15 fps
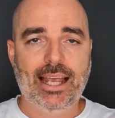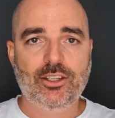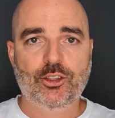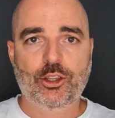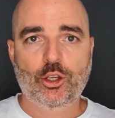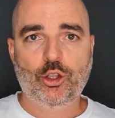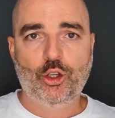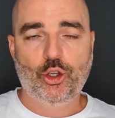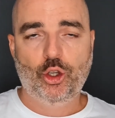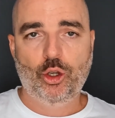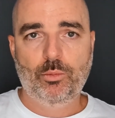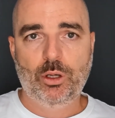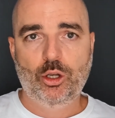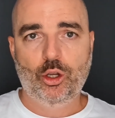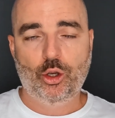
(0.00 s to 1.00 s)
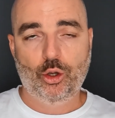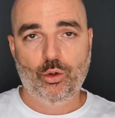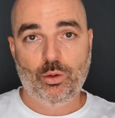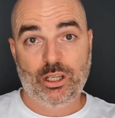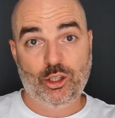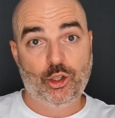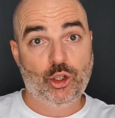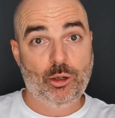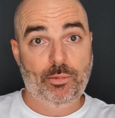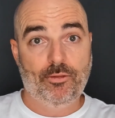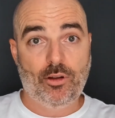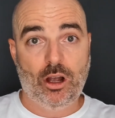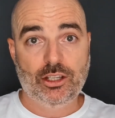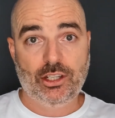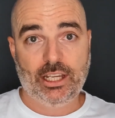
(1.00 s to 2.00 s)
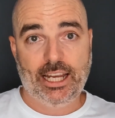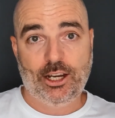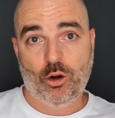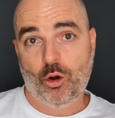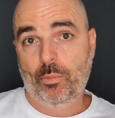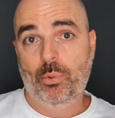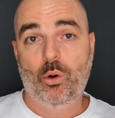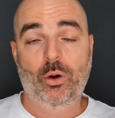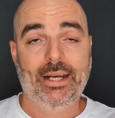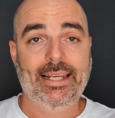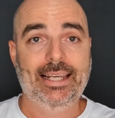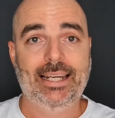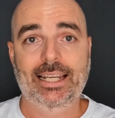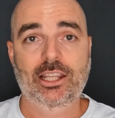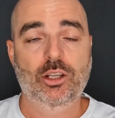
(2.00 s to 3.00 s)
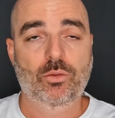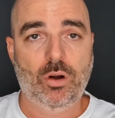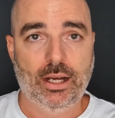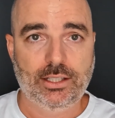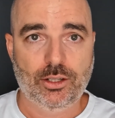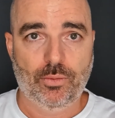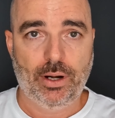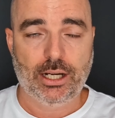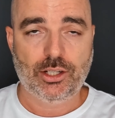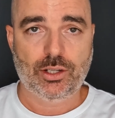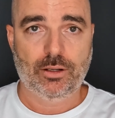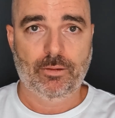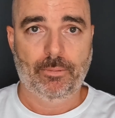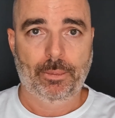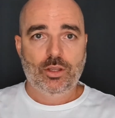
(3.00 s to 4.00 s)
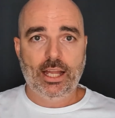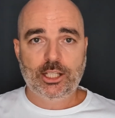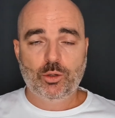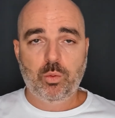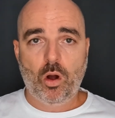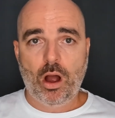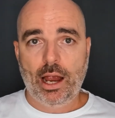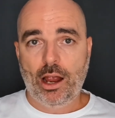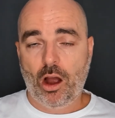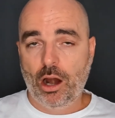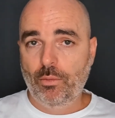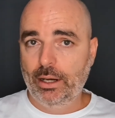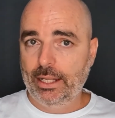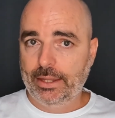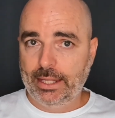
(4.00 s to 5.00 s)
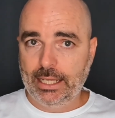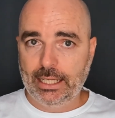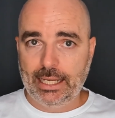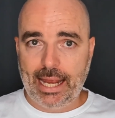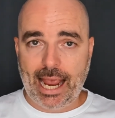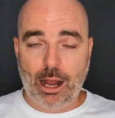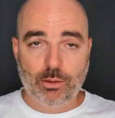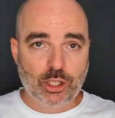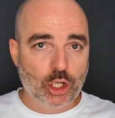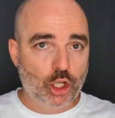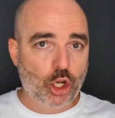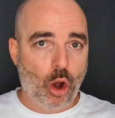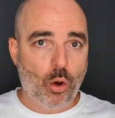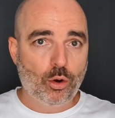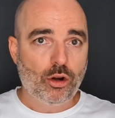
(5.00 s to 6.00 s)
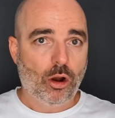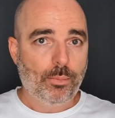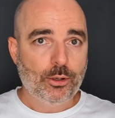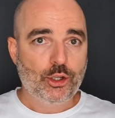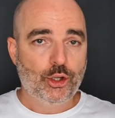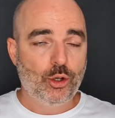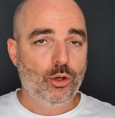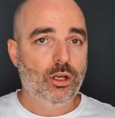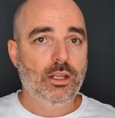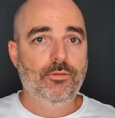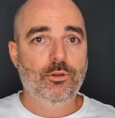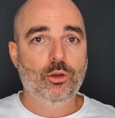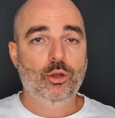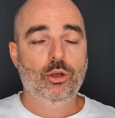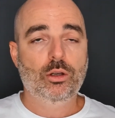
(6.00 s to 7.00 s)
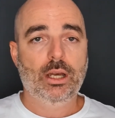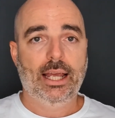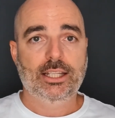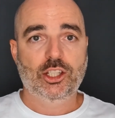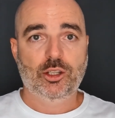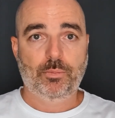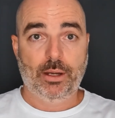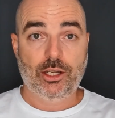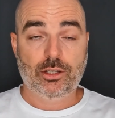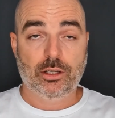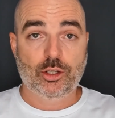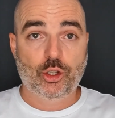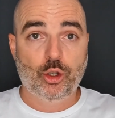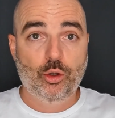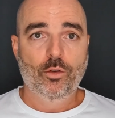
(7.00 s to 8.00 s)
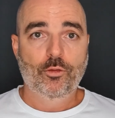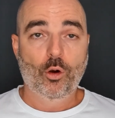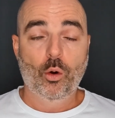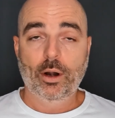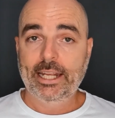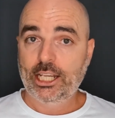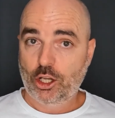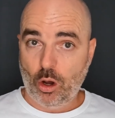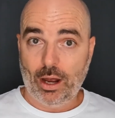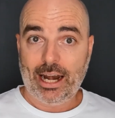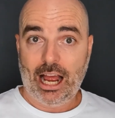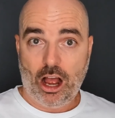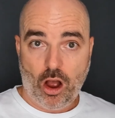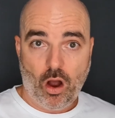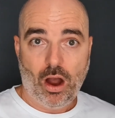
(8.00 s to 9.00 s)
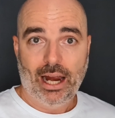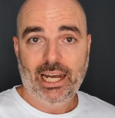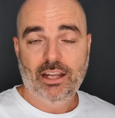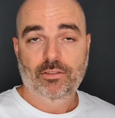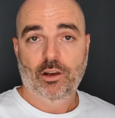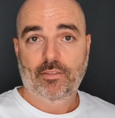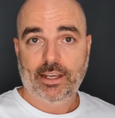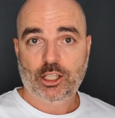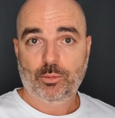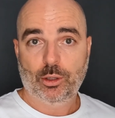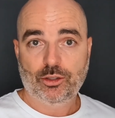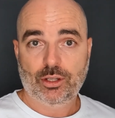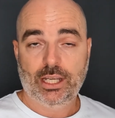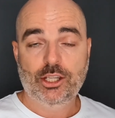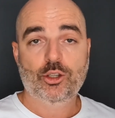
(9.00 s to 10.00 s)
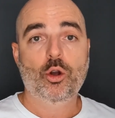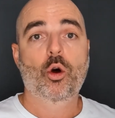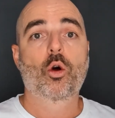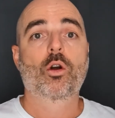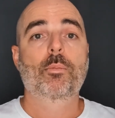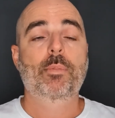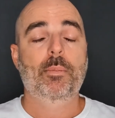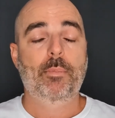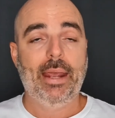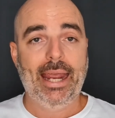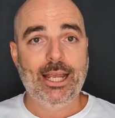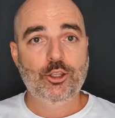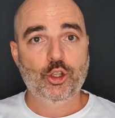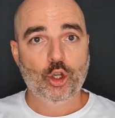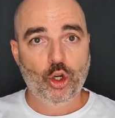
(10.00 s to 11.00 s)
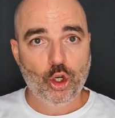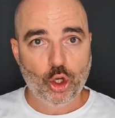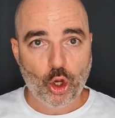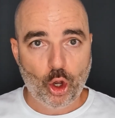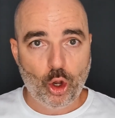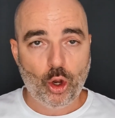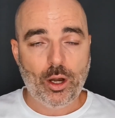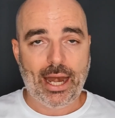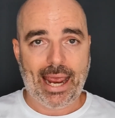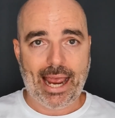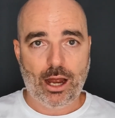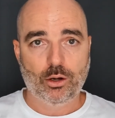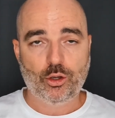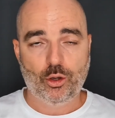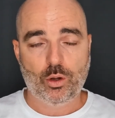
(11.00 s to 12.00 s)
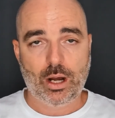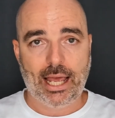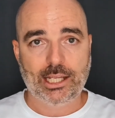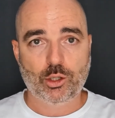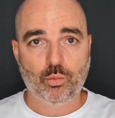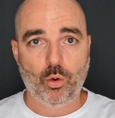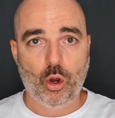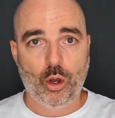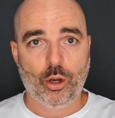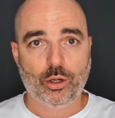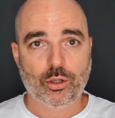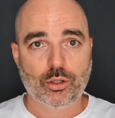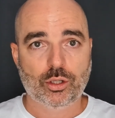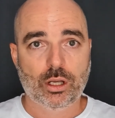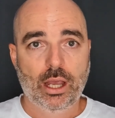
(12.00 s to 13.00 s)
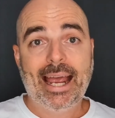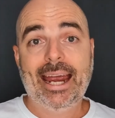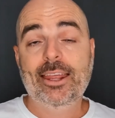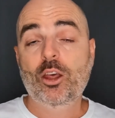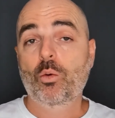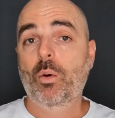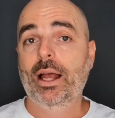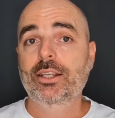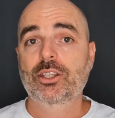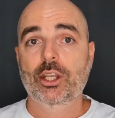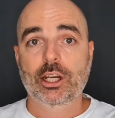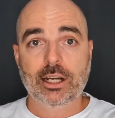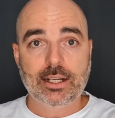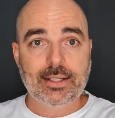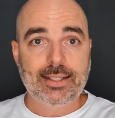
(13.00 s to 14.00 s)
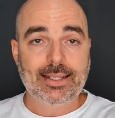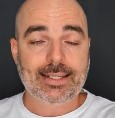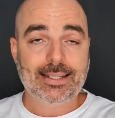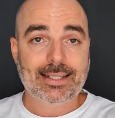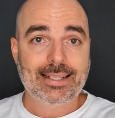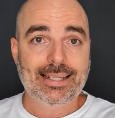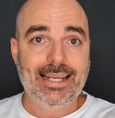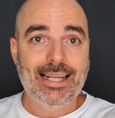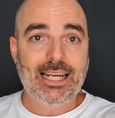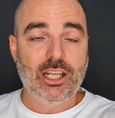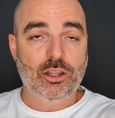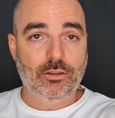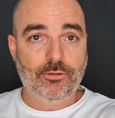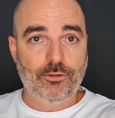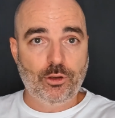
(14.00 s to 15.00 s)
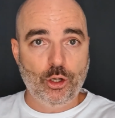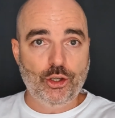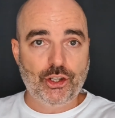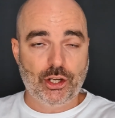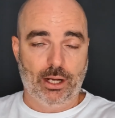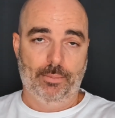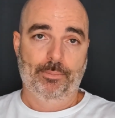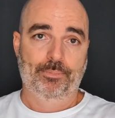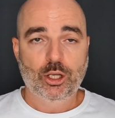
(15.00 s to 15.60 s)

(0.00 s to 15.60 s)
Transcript: as the human who is supervising it or pointing it in the right direction. So that's why I really think now is a golden opportunity for Google Ads specialists who have already got a high level of expertise or are prepared to learn how Google Ads works. They're the ones that are going to succeed in the future,